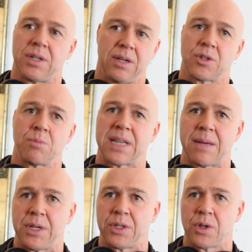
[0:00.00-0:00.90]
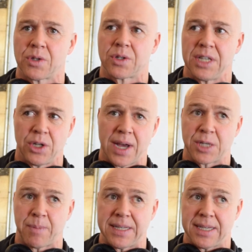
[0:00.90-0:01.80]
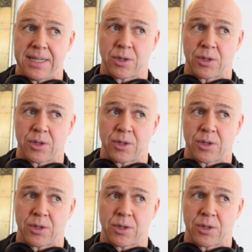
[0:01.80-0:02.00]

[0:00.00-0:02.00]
You know, sometimes it does. You don't expect it,